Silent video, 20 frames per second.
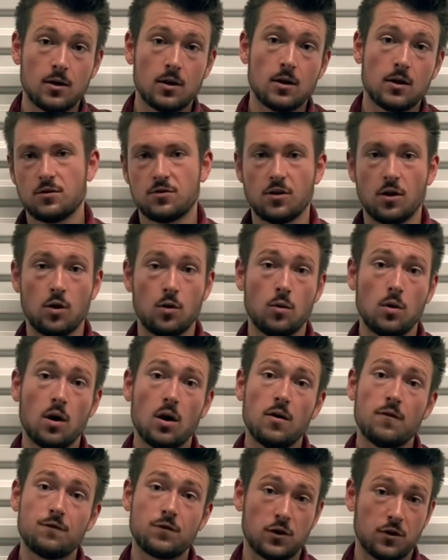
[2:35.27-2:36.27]
So
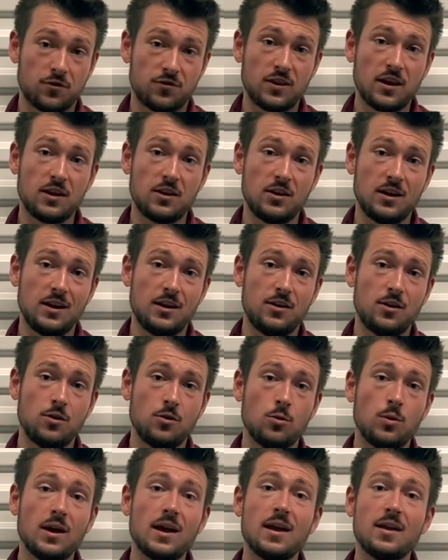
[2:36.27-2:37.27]
first thing you need to
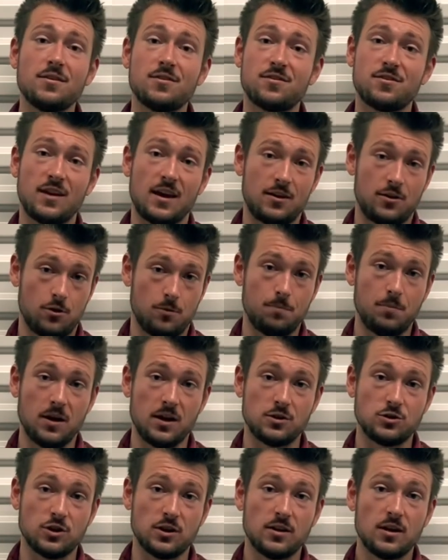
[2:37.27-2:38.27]
do is set your
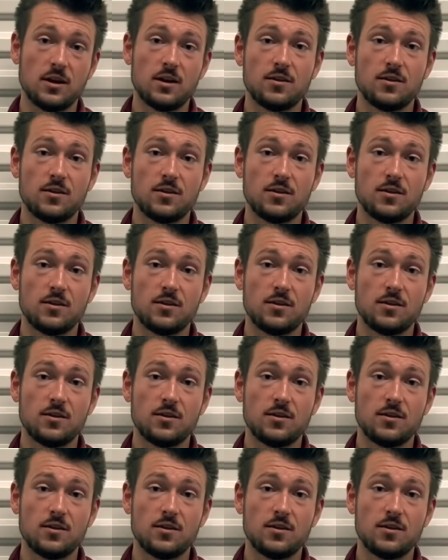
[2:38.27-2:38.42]
budget.